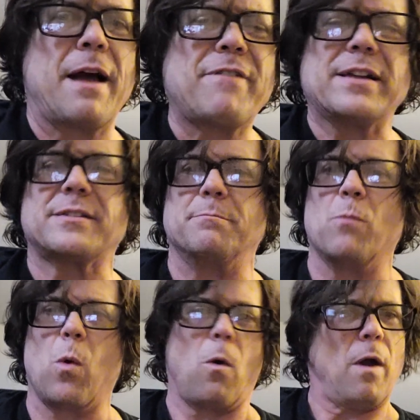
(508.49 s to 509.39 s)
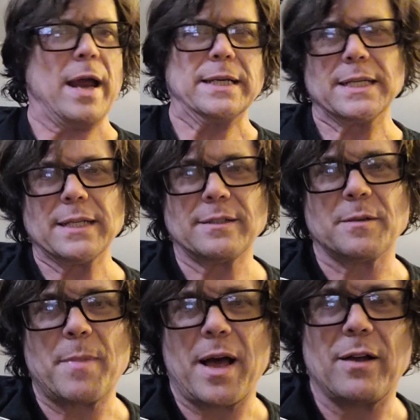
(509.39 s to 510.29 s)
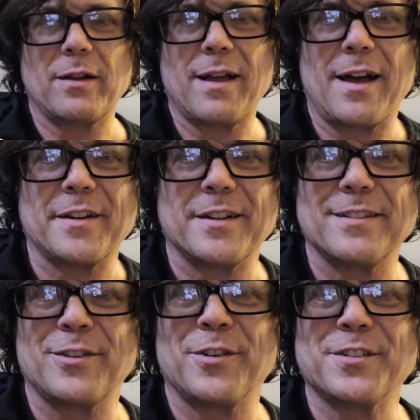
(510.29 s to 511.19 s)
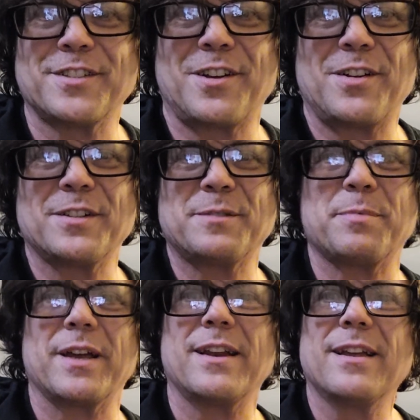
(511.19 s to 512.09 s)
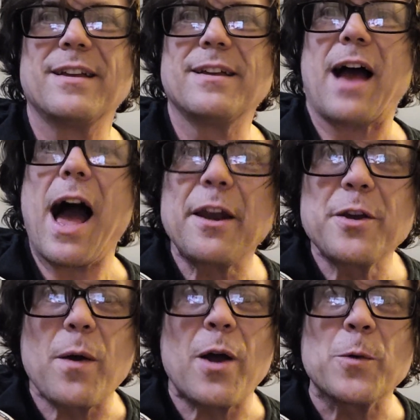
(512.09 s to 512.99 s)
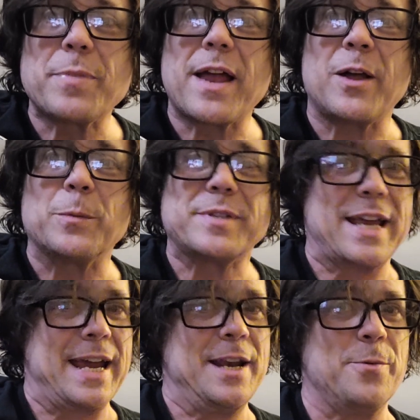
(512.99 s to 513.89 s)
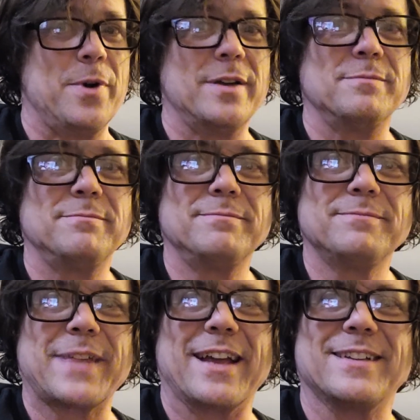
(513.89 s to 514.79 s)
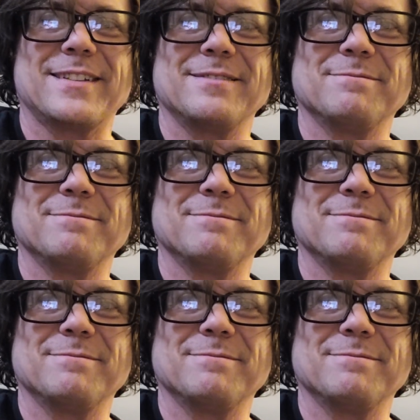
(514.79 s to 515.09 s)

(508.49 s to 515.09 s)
I've got some more ideas about how to learn songs, but I don't know. I hope that helps anyone. Thanks.